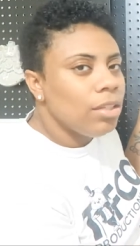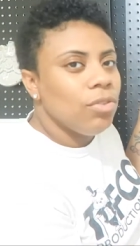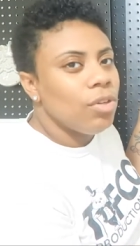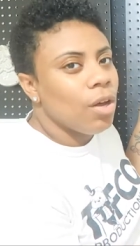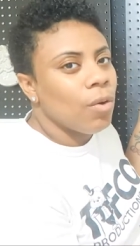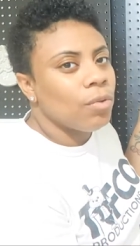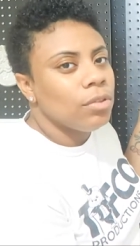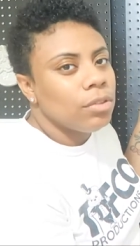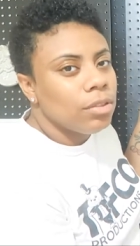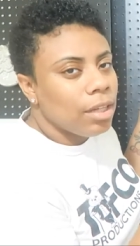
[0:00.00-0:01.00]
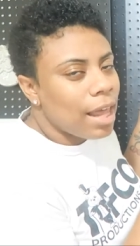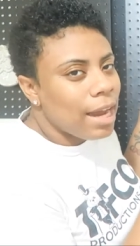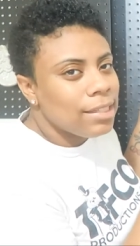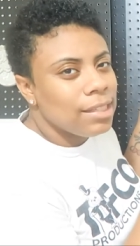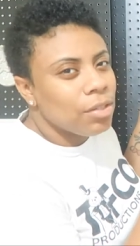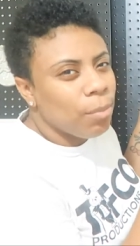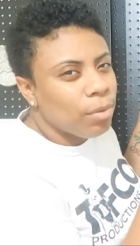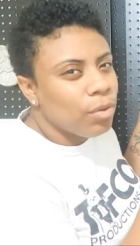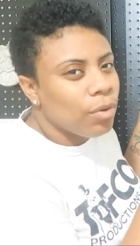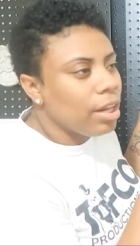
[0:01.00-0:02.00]
you know, light teal
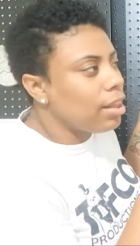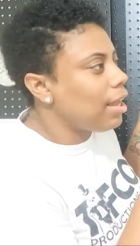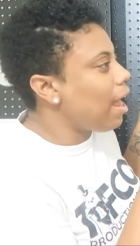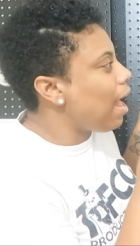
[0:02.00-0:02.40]
blue or anything.